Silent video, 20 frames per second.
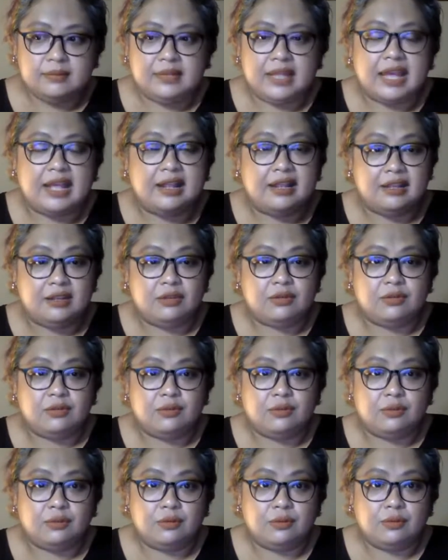tell
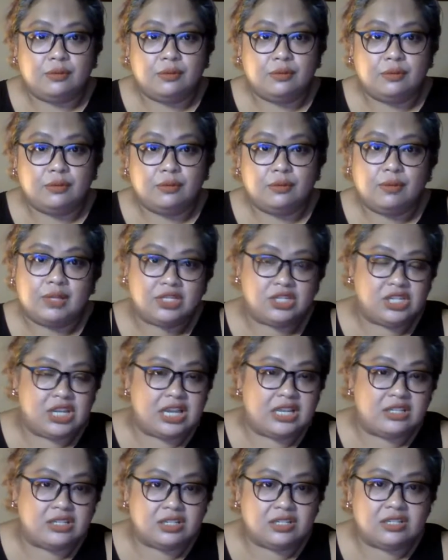you what
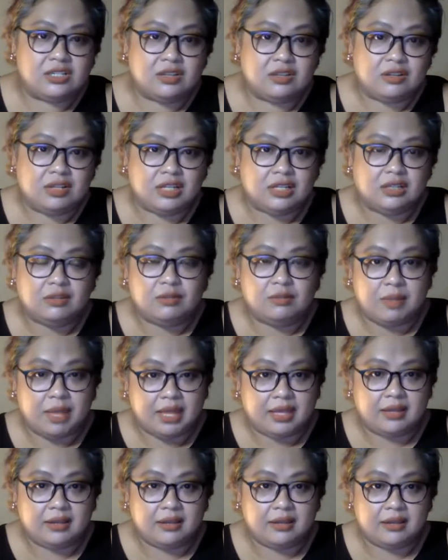changes you need to
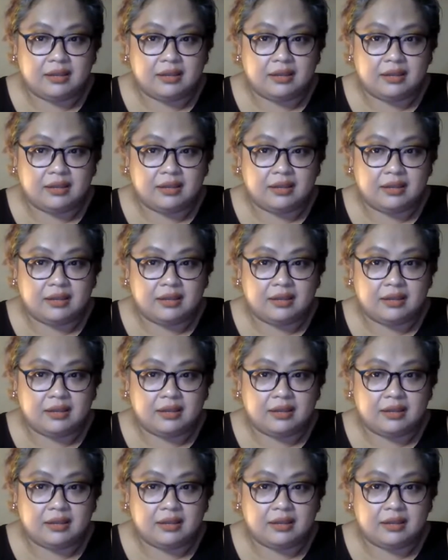make.